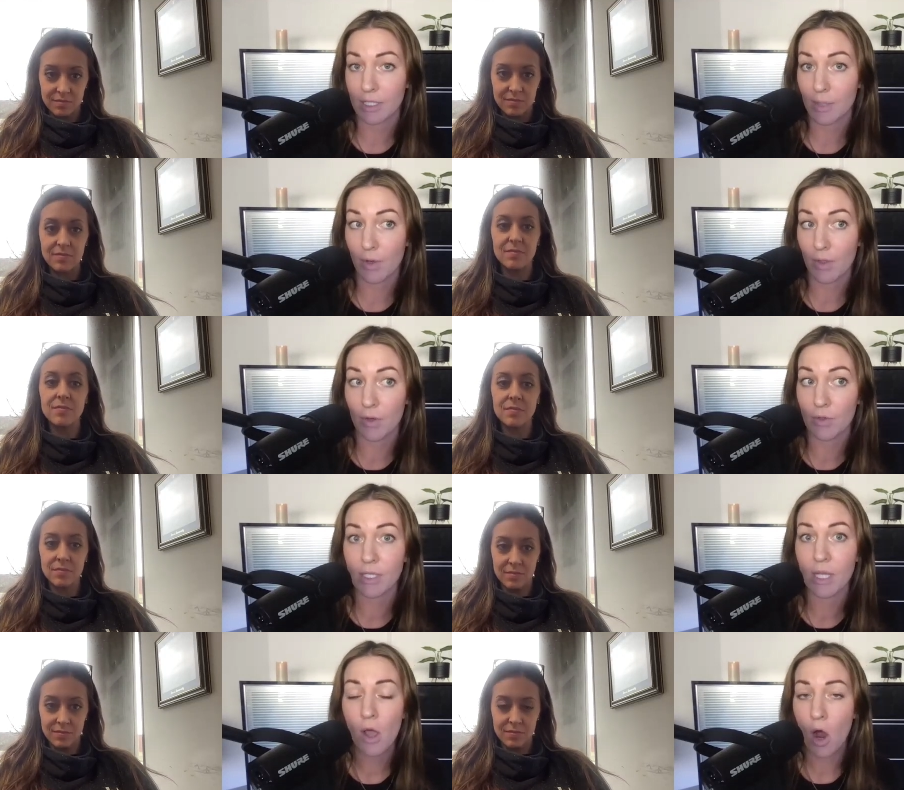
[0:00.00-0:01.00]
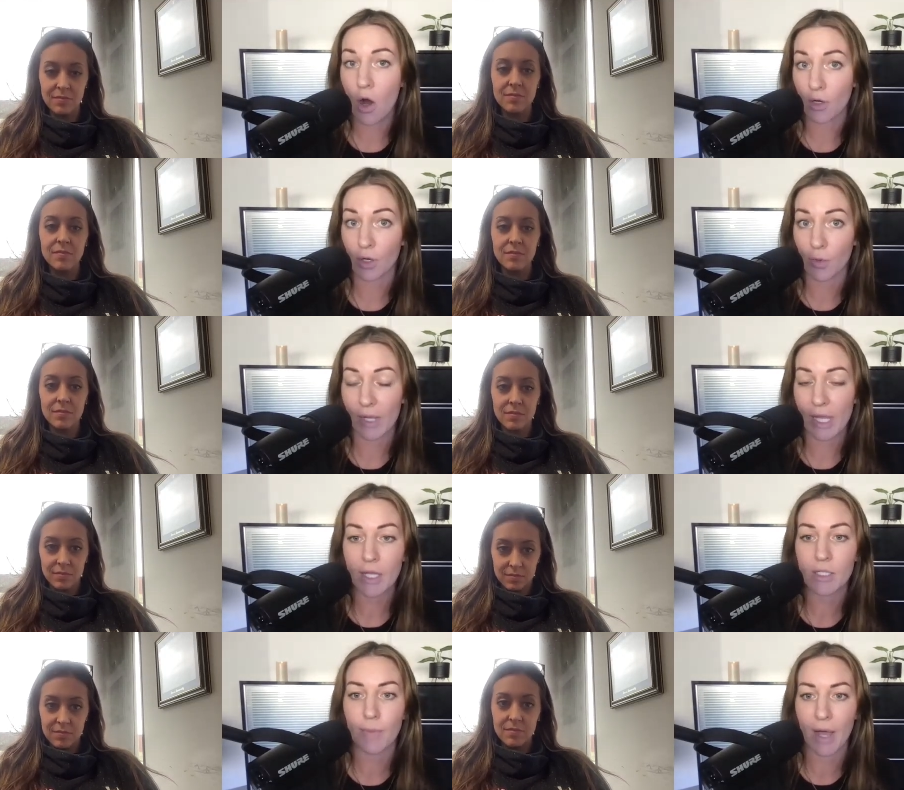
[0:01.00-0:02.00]
Speaker 1: some of those harder
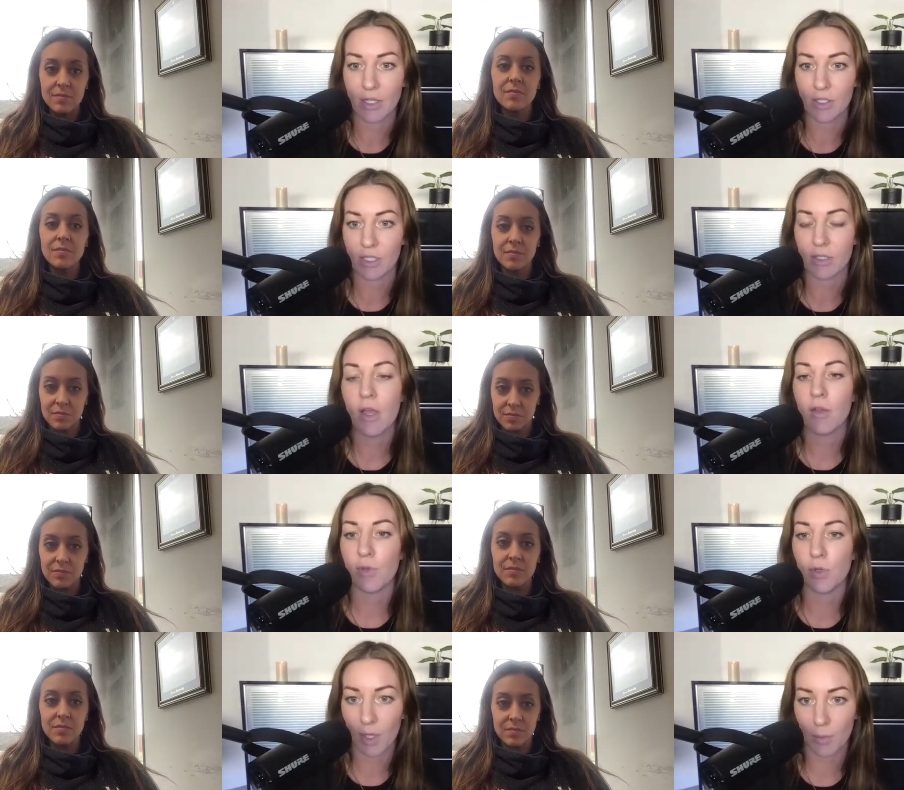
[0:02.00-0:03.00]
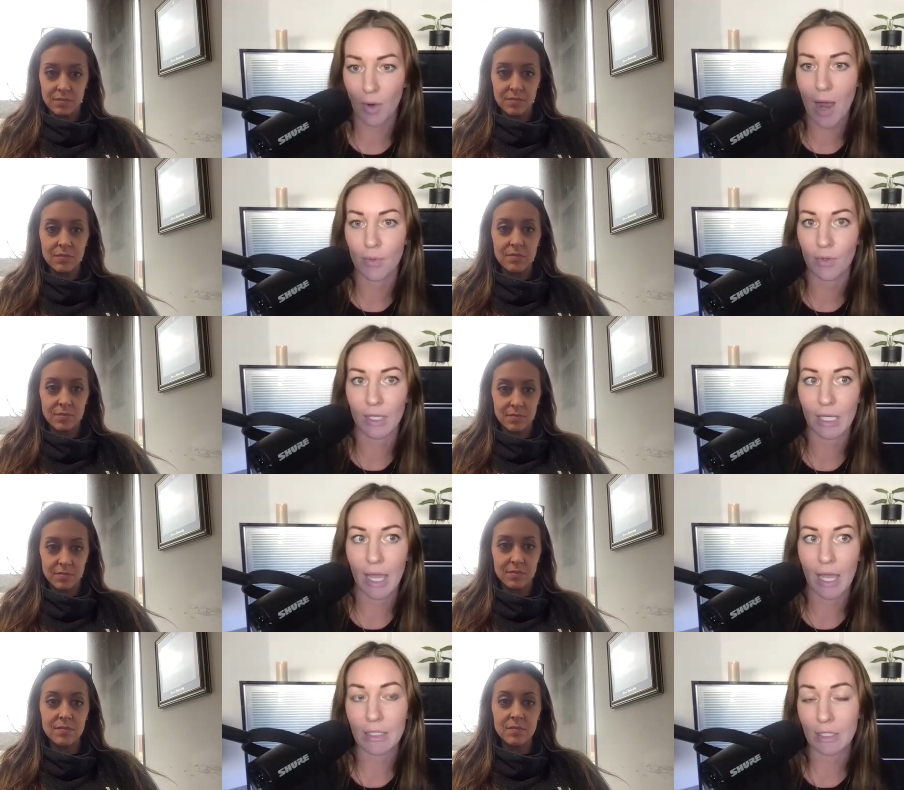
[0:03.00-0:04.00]
weeks by just fueling properly
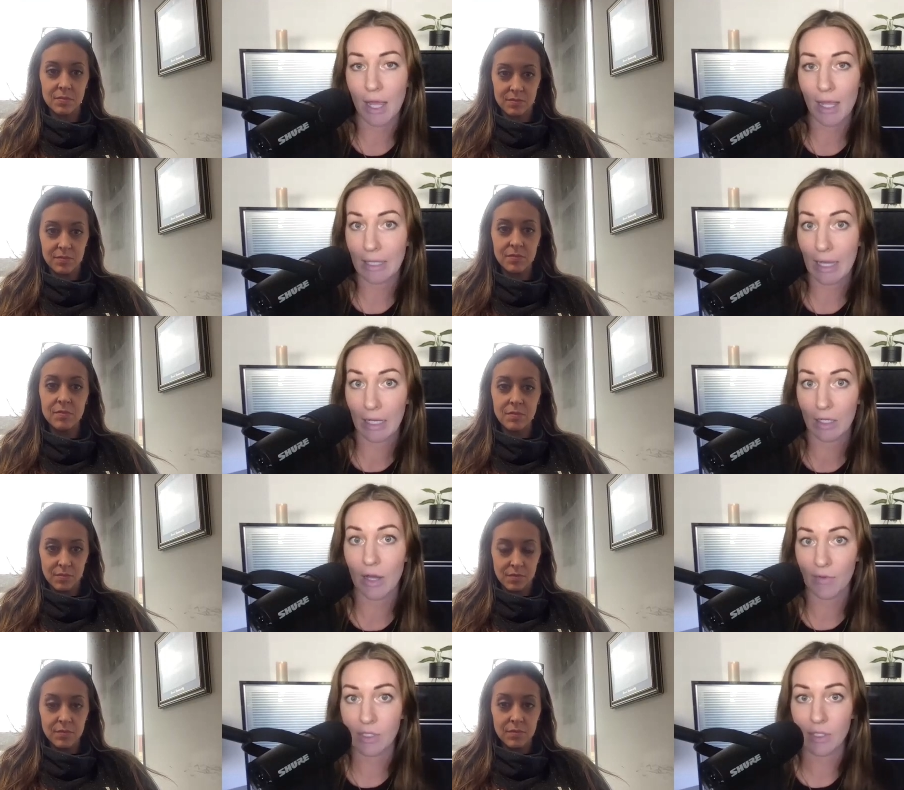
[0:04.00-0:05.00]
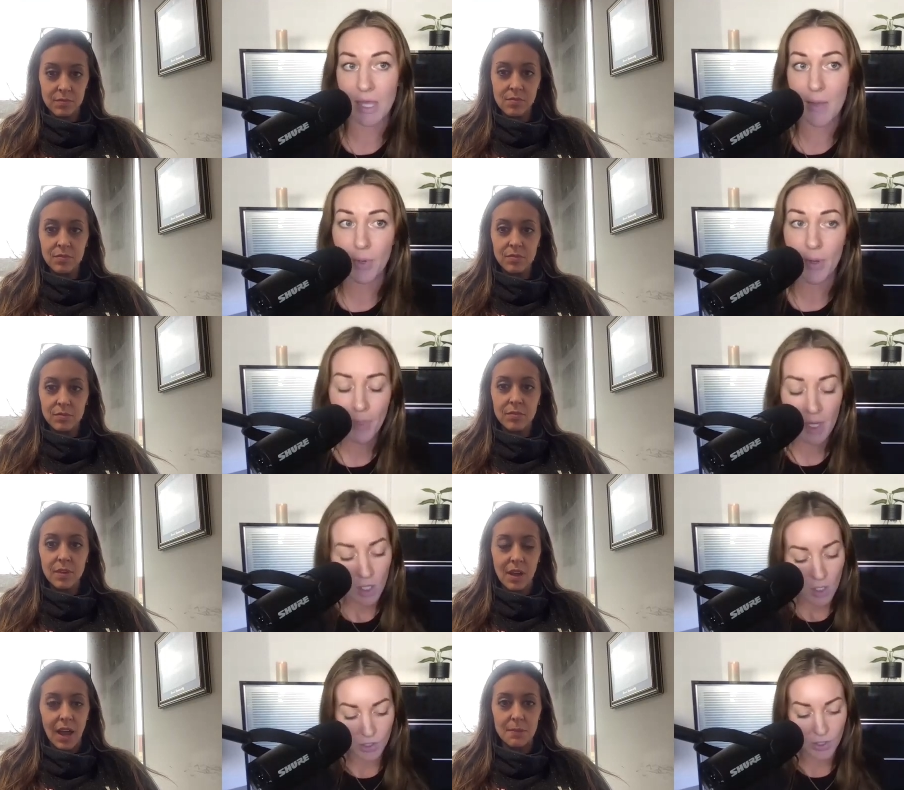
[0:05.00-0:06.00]
and and getting enough sleep.
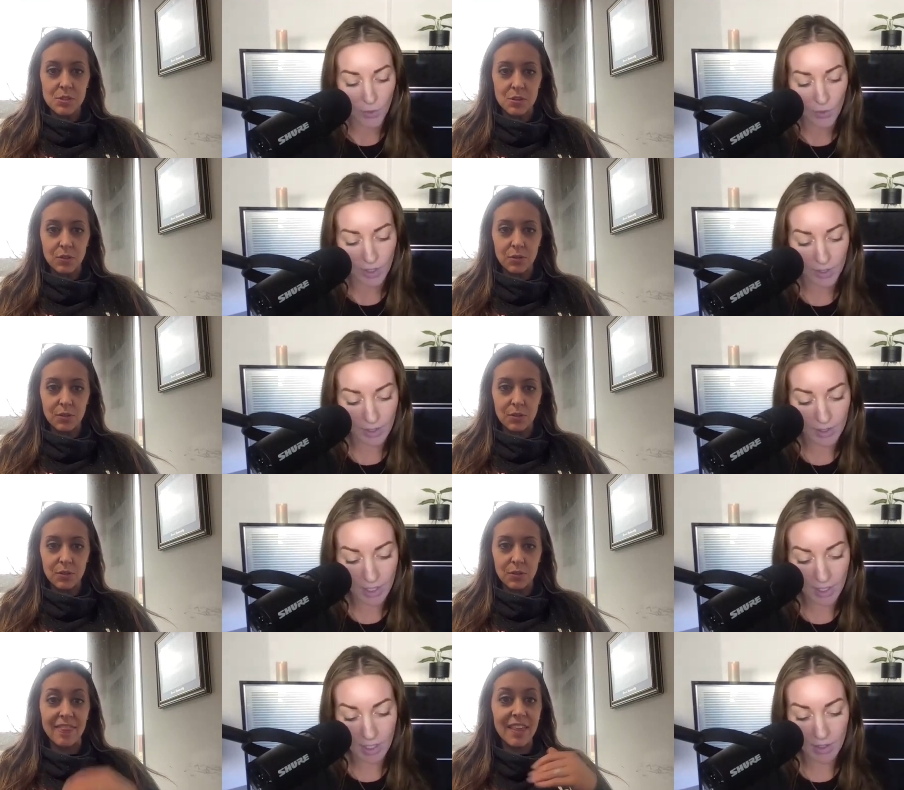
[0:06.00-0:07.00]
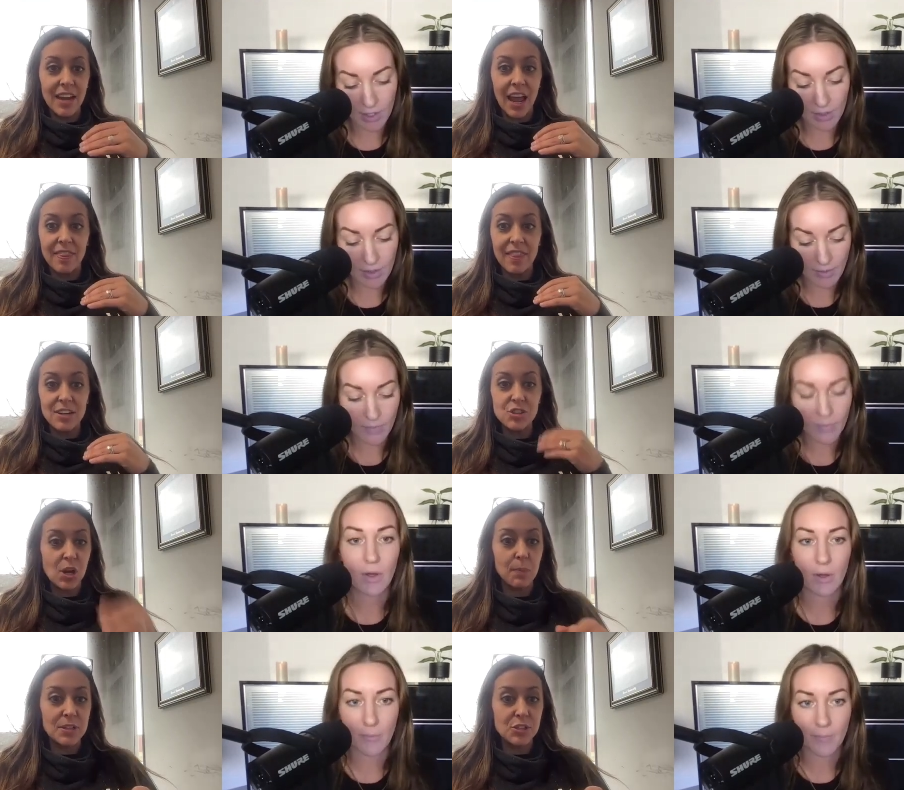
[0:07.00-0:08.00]
Speaker 2: So absolutely. Uh, and then and then
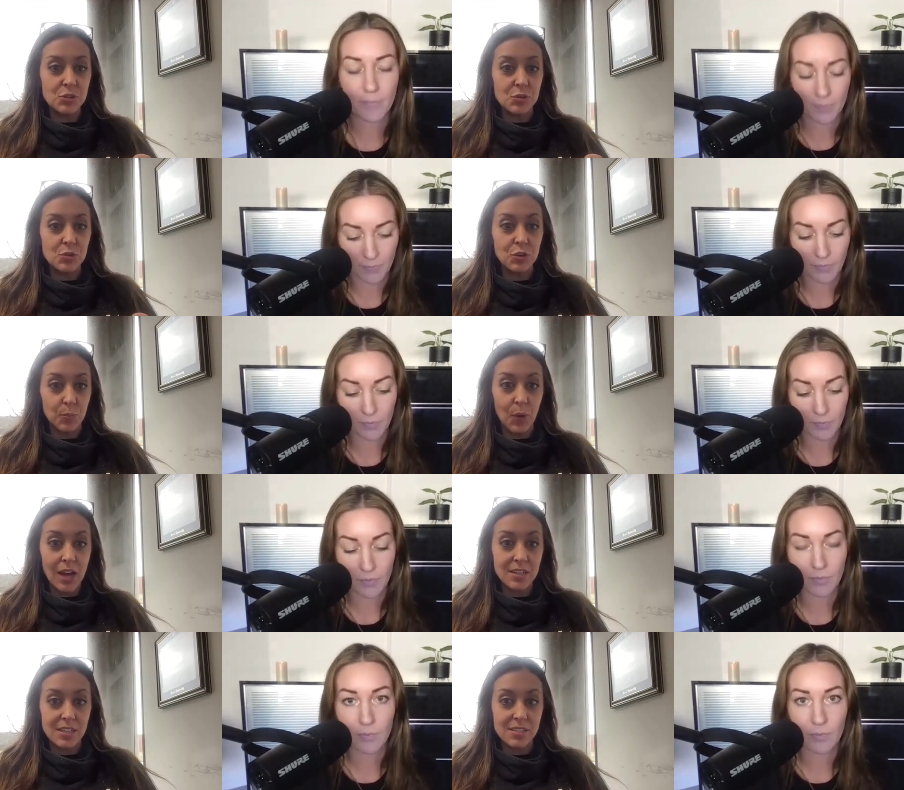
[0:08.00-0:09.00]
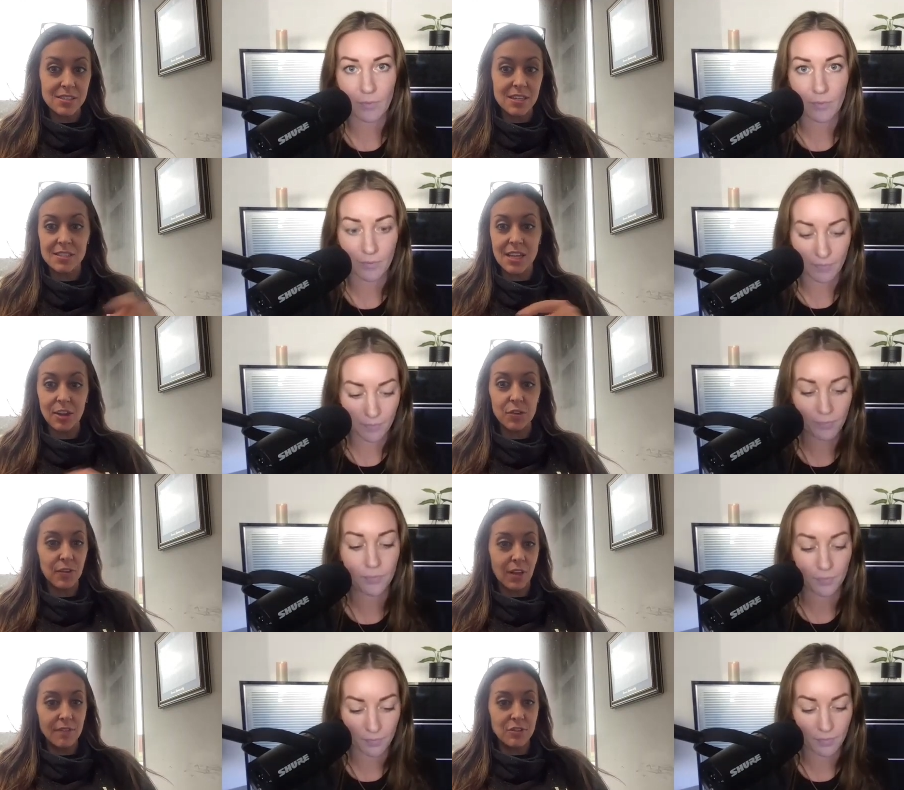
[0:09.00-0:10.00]
jump into your practice and see how you
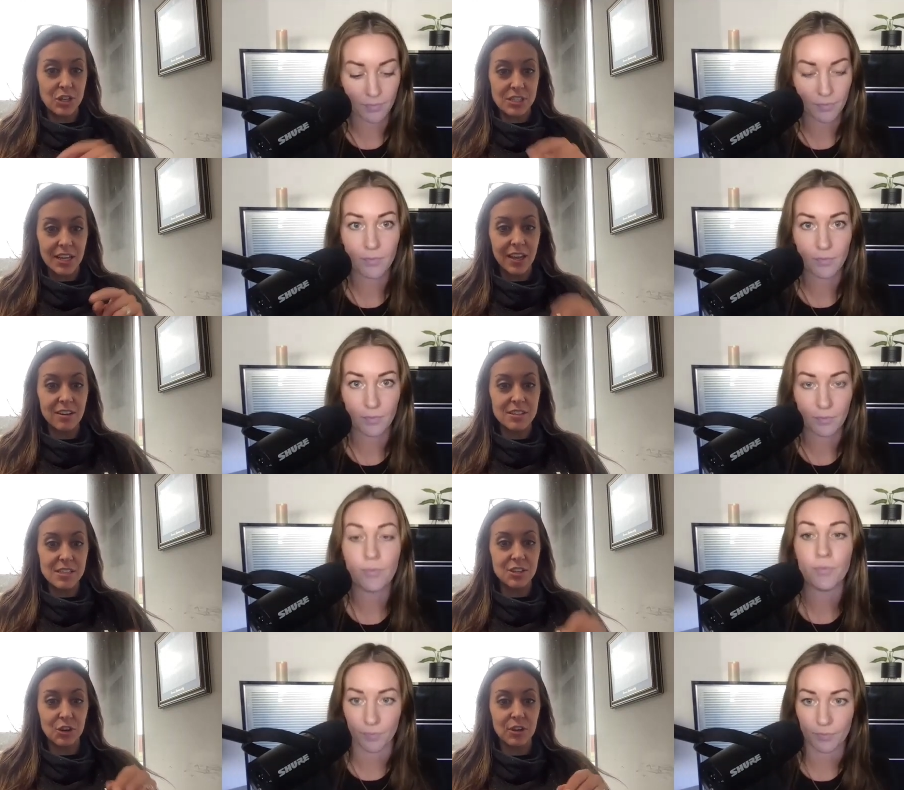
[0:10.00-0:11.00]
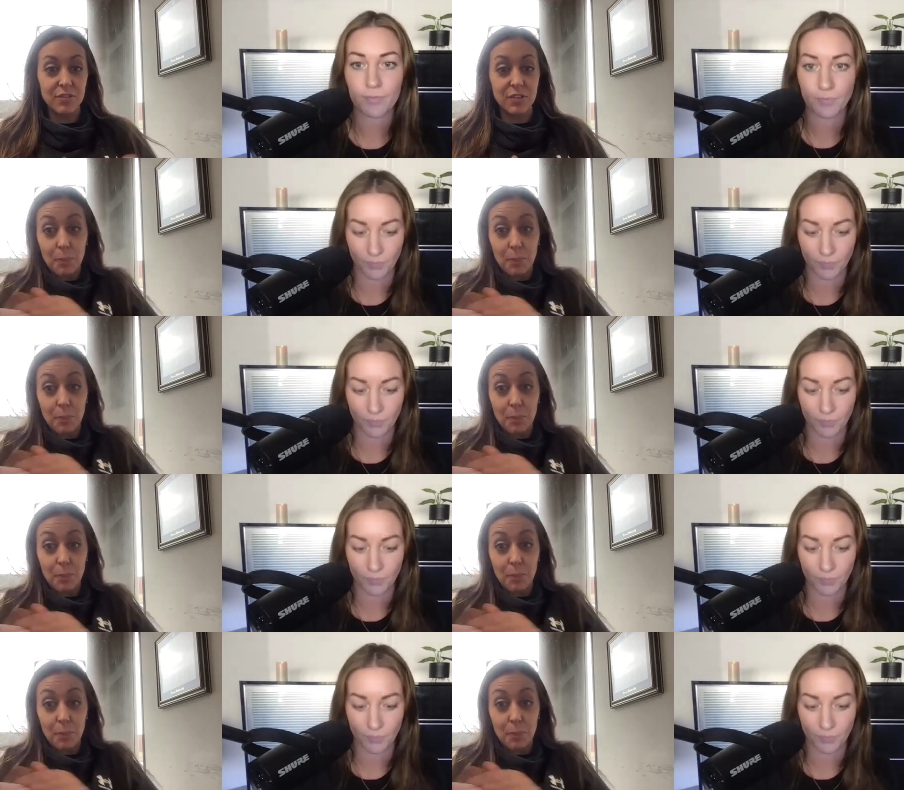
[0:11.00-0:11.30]
feel after because I guarantee you're going to feel